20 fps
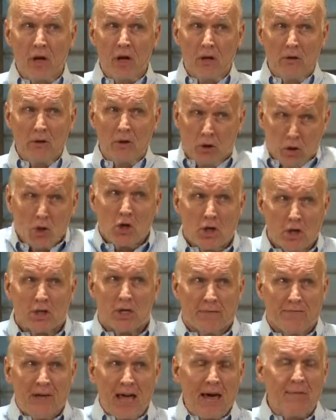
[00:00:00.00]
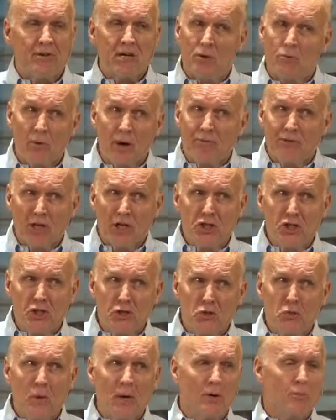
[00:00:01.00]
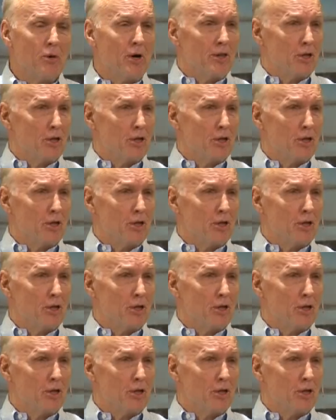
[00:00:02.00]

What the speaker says: learned of heaven in Revelation 21.